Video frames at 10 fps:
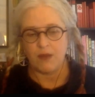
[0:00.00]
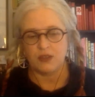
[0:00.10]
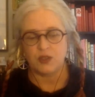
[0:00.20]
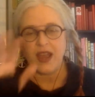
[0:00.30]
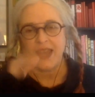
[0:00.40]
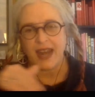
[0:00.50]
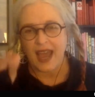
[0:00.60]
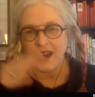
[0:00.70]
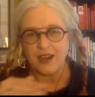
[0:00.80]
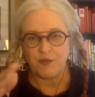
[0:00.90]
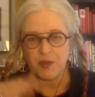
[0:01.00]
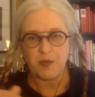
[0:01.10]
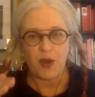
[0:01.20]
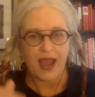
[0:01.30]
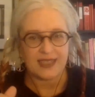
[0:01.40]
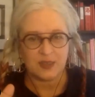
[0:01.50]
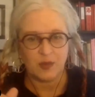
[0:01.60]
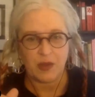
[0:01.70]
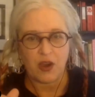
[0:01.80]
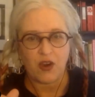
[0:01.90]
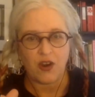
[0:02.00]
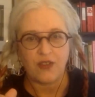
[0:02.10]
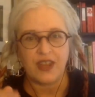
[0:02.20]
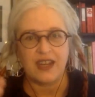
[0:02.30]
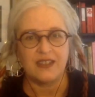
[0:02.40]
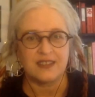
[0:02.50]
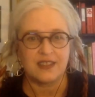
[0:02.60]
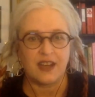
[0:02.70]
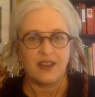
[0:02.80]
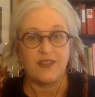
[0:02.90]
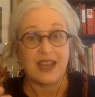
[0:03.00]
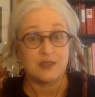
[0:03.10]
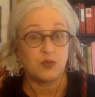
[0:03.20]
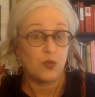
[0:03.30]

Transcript: so I had enough people ask me about art that I decided that